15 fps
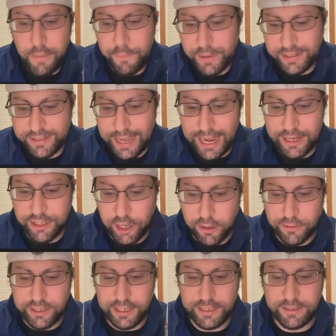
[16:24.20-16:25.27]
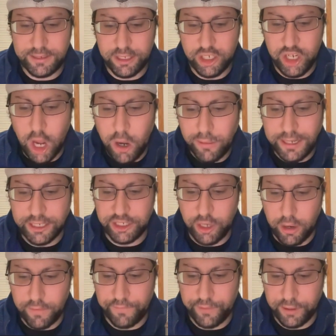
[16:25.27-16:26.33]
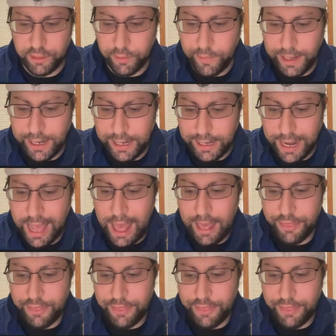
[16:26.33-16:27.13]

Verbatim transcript: Besides Jokic, Jokic going for three,